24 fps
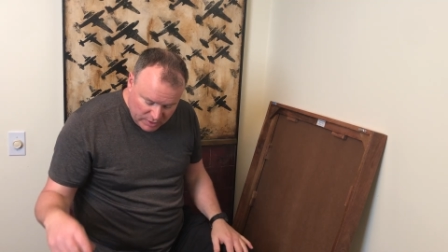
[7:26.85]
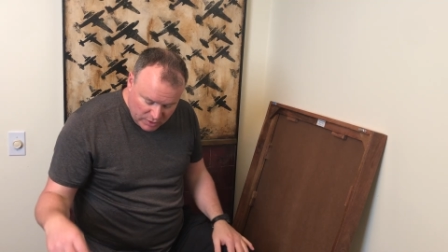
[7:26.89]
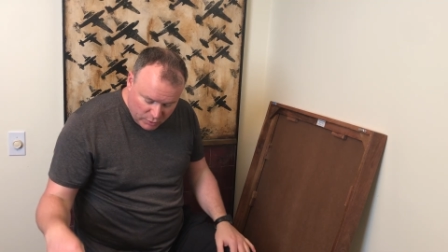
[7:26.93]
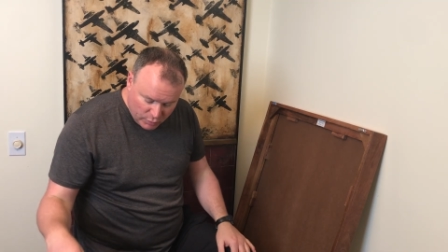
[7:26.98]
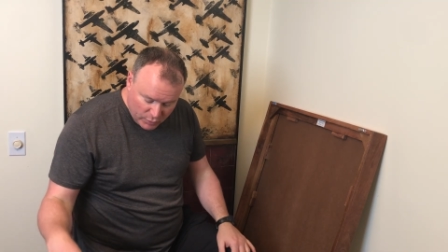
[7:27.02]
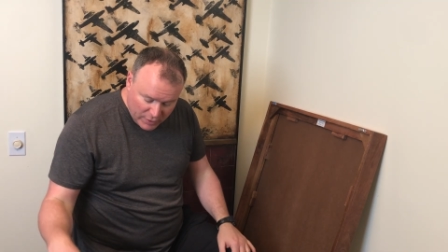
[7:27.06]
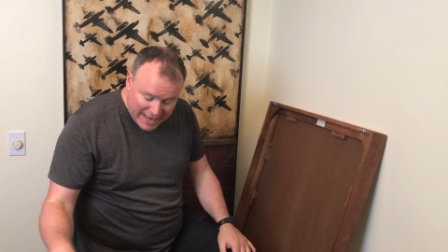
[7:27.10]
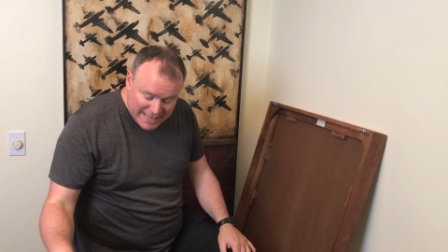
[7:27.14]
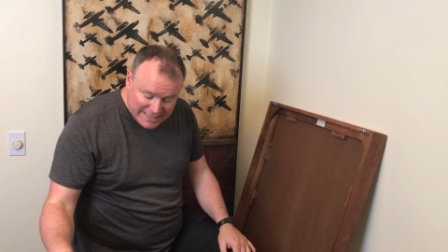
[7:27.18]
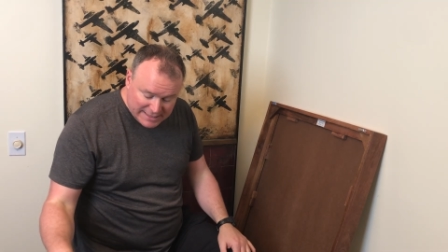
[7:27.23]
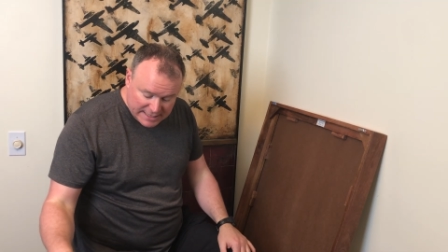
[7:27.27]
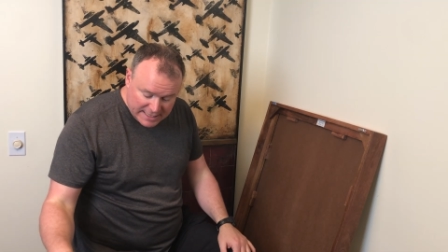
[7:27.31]

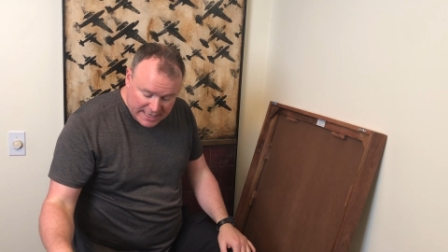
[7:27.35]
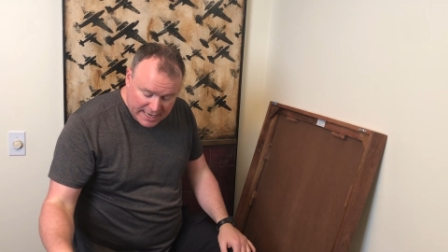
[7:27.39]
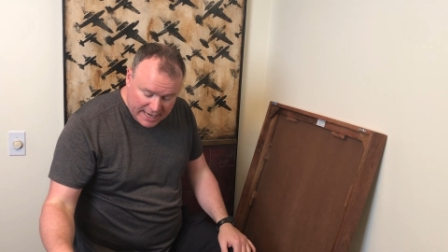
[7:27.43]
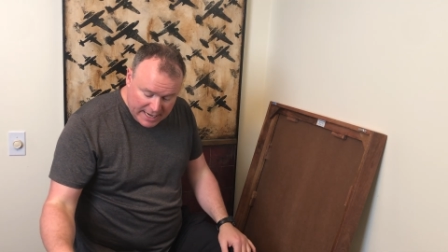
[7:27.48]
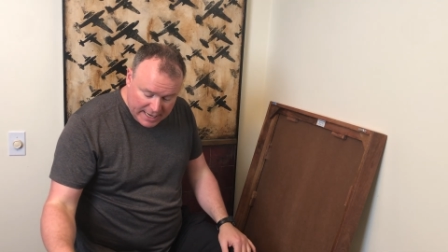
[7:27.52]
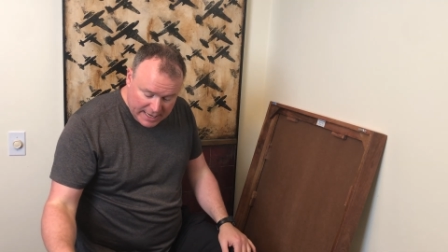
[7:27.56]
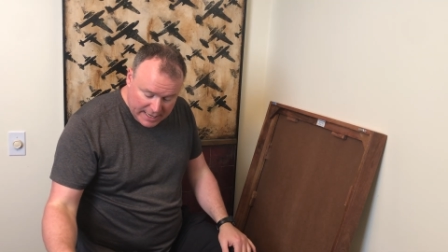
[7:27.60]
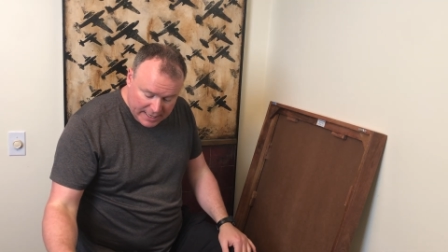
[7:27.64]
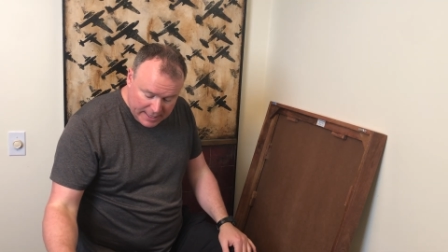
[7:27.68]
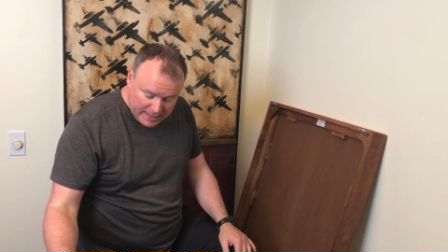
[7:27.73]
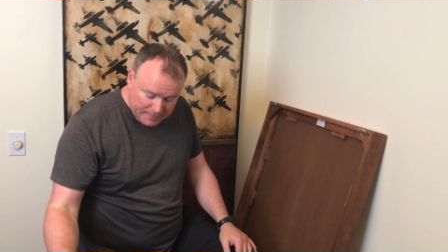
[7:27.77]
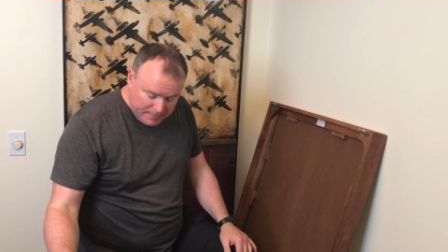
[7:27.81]

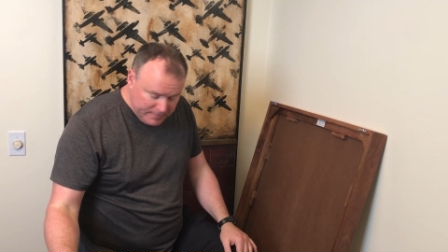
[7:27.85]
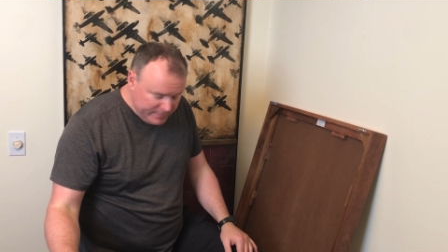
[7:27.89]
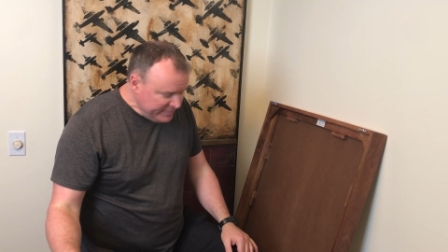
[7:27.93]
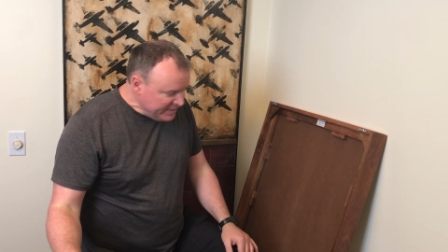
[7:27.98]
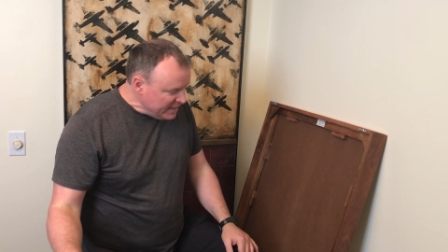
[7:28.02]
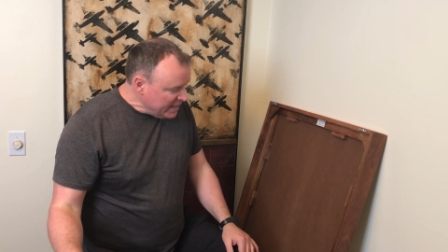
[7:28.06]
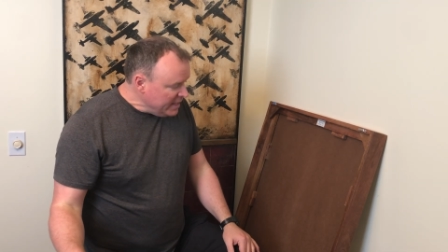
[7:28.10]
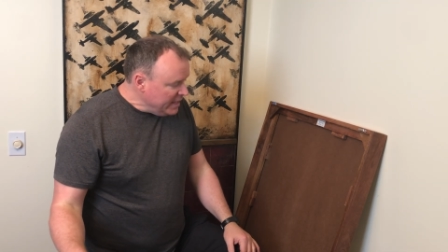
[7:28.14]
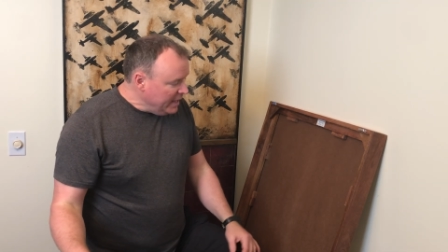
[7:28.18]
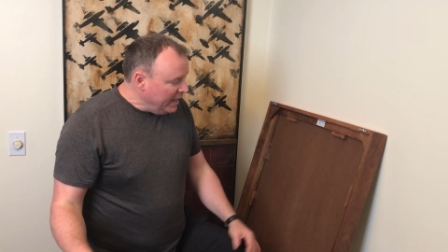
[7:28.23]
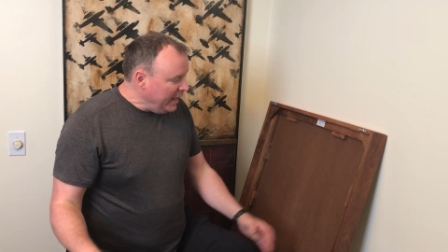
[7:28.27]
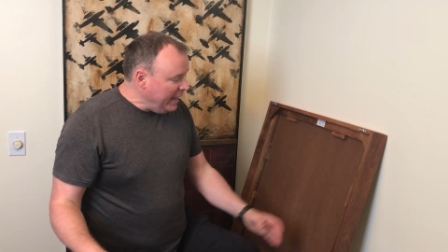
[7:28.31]
resonating,
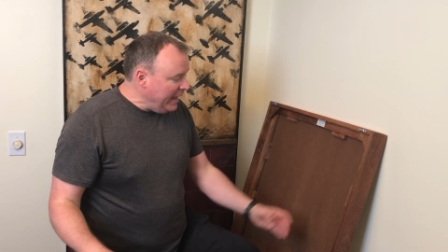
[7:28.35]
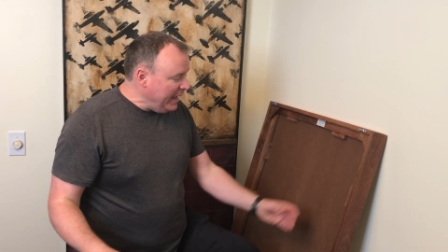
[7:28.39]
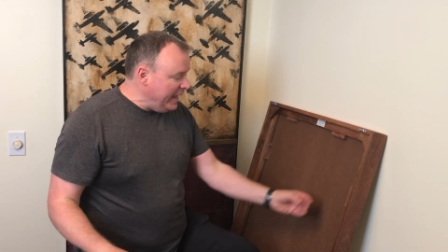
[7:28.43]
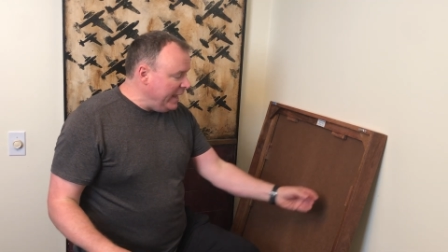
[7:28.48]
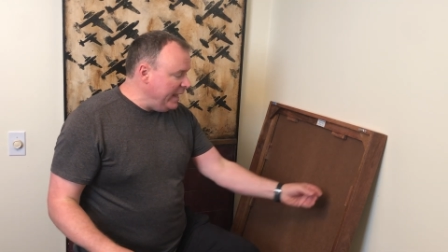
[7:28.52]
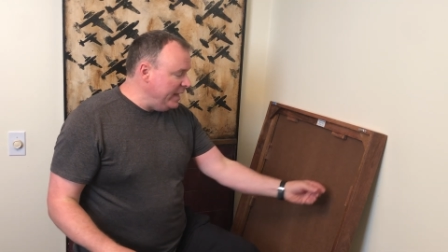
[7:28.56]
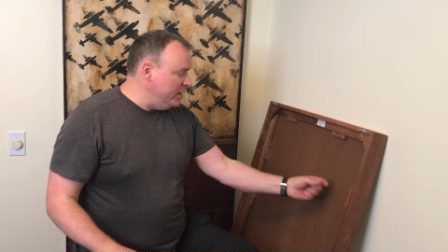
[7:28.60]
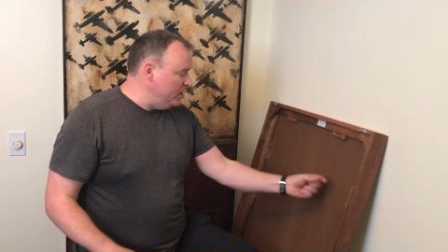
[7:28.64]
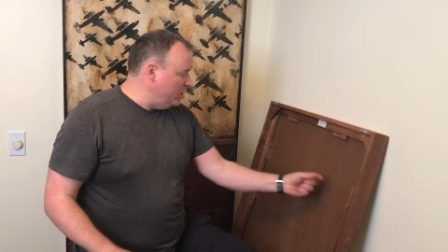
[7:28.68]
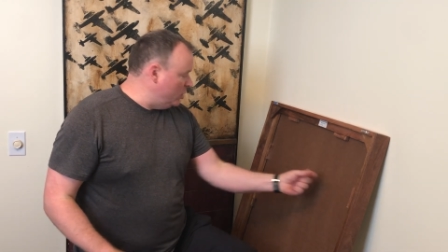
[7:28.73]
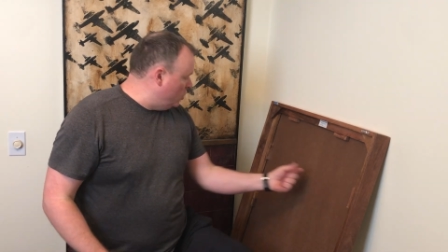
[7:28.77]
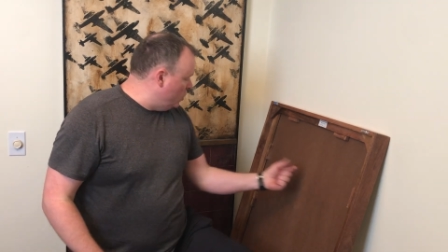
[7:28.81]

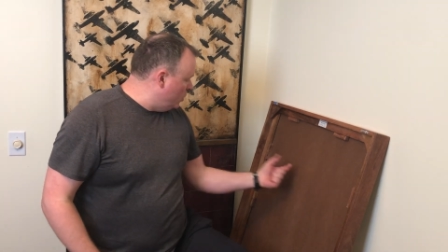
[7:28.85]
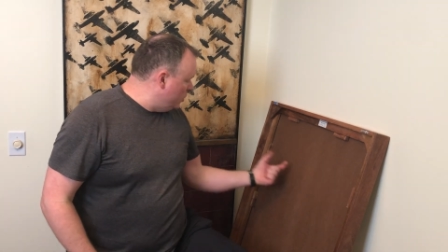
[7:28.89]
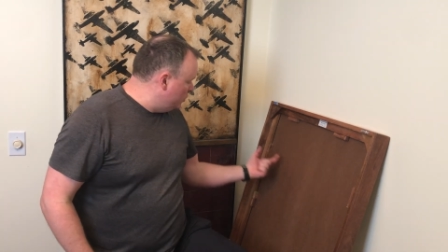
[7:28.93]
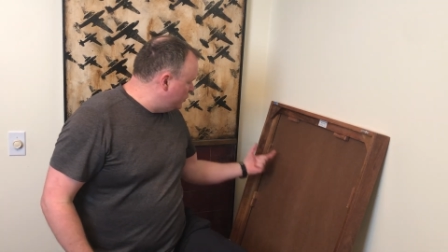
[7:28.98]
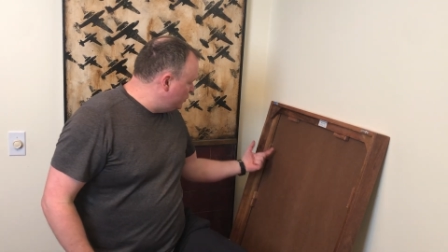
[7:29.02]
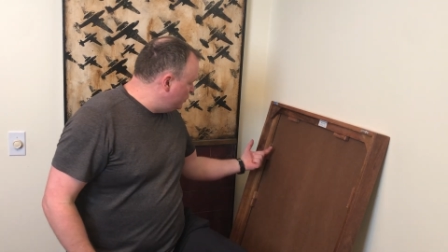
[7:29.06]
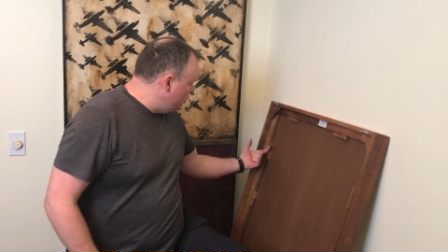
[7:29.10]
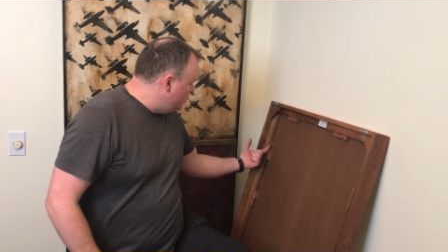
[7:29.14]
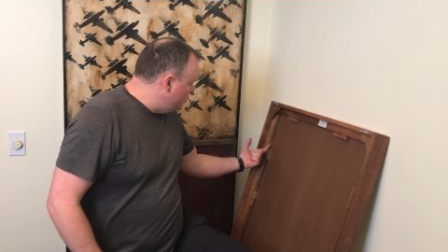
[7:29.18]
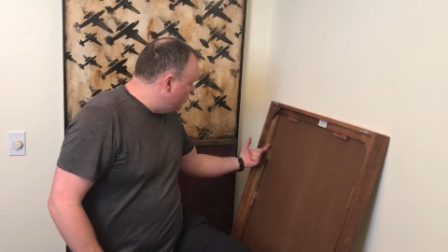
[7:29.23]
and of course you